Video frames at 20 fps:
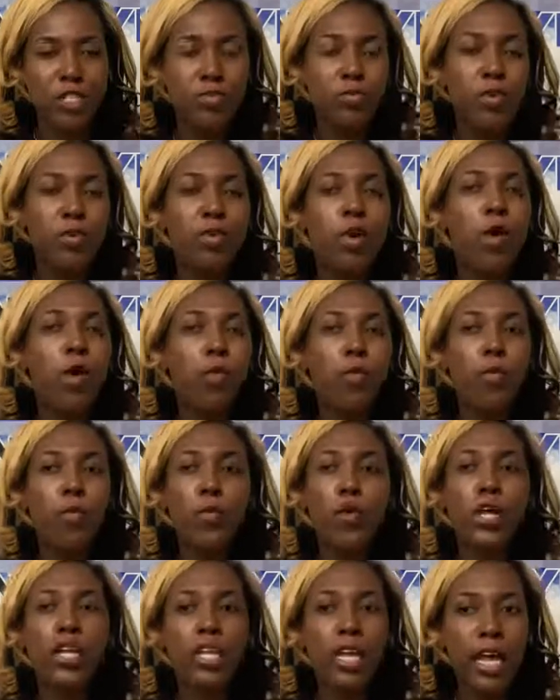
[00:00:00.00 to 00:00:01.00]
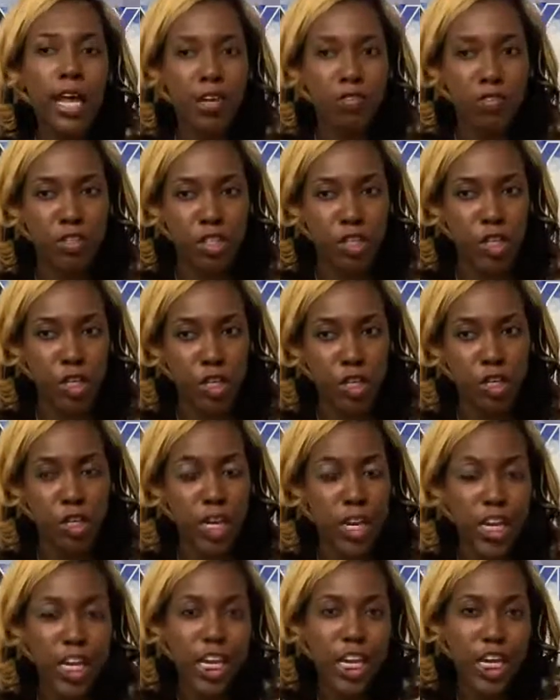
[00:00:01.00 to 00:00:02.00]
when one life is
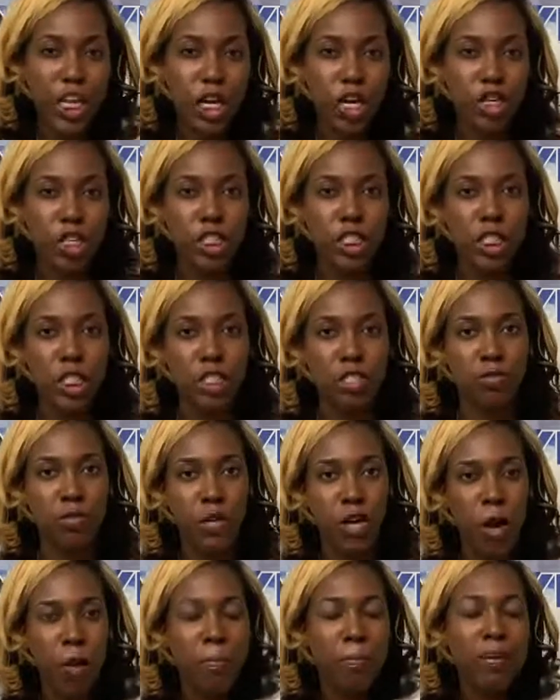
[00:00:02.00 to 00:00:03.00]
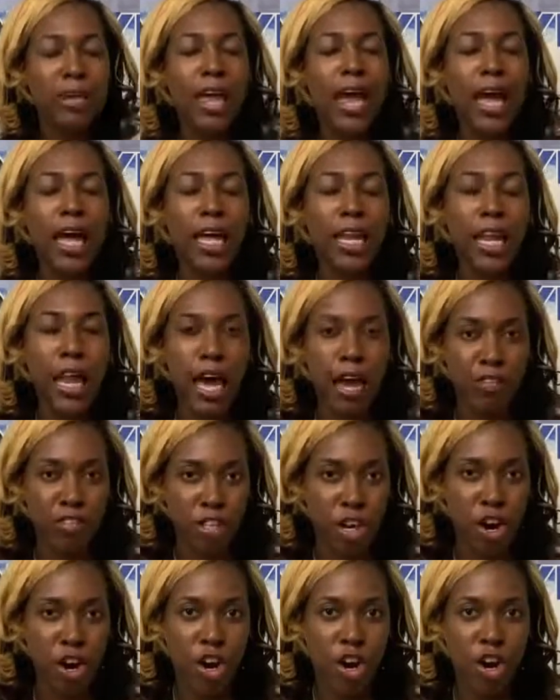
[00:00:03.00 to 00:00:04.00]
hurt, it hurts us. When our Black lives
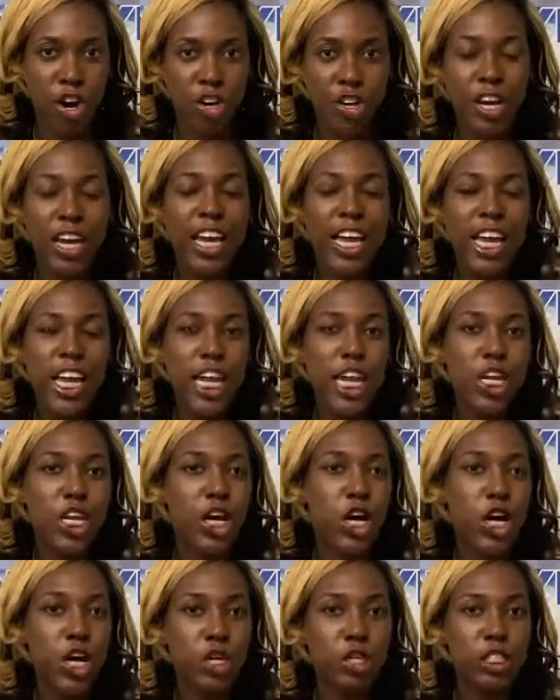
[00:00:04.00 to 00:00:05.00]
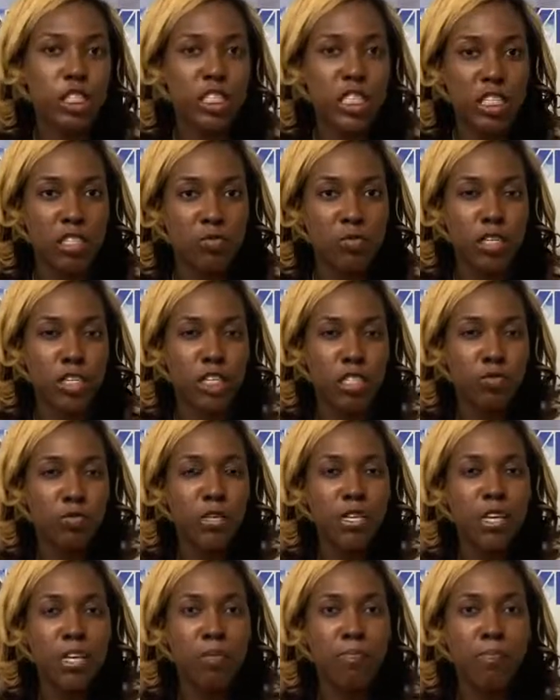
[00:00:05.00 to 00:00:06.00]
are hurt, it hurts us because we
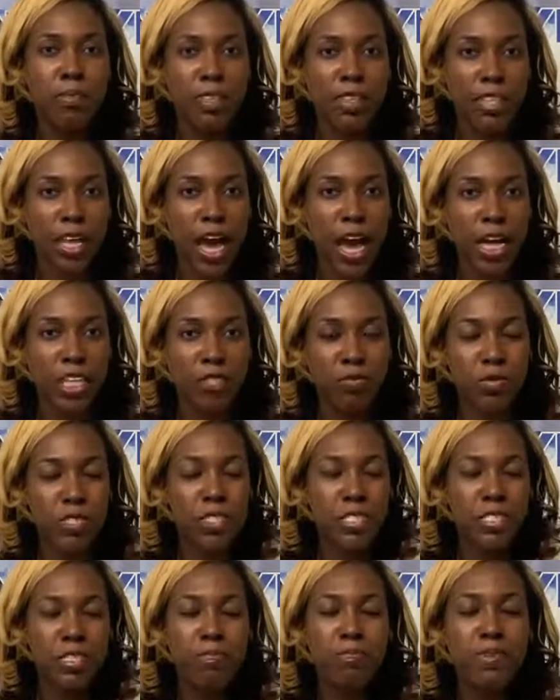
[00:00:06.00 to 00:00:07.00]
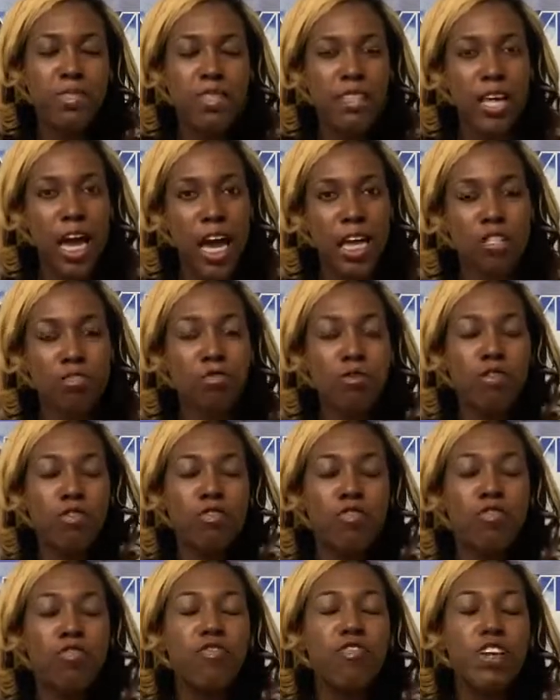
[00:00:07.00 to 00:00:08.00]
empathize, we sympathize, we
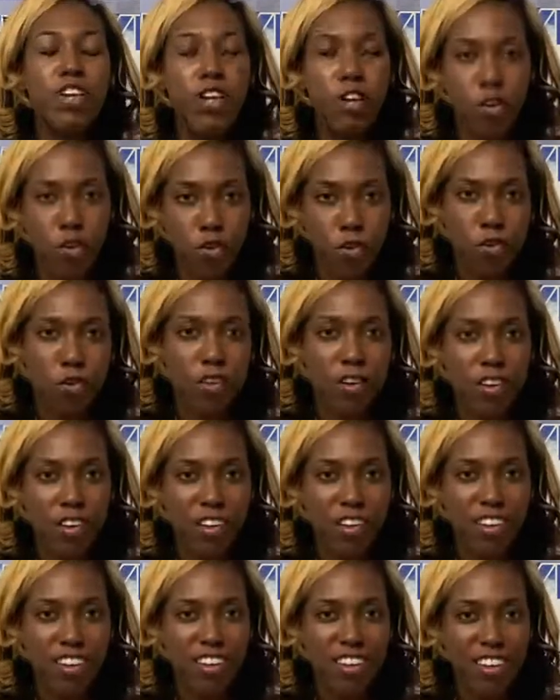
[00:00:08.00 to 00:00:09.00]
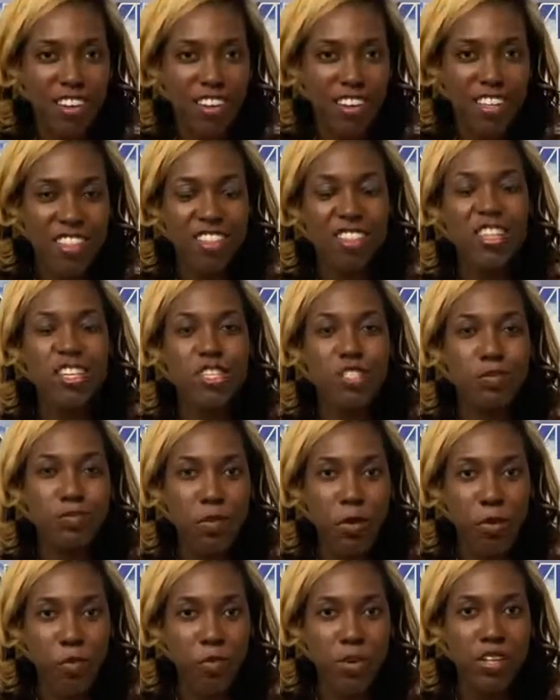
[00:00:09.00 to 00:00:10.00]
feel in these
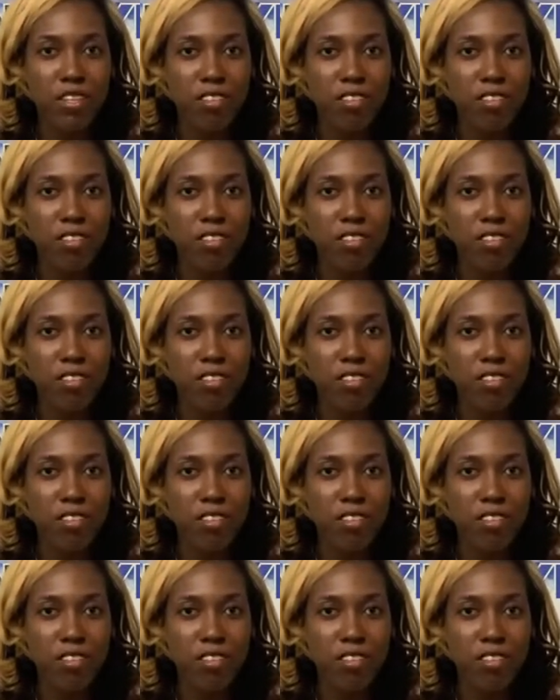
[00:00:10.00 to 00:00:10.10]
moments.